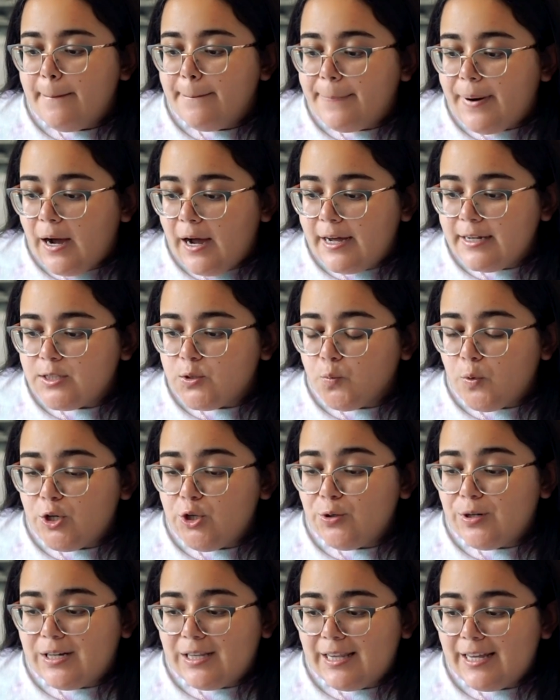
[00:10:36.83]
But when
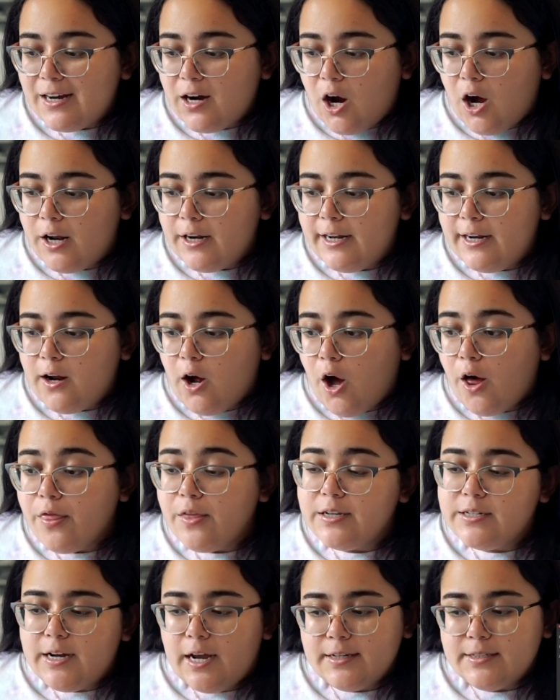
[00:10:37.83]
you click on it on
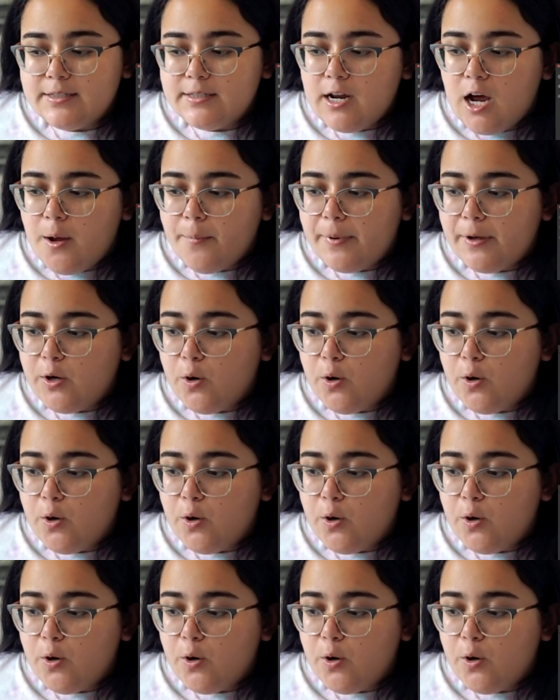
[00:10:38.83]
the desktop,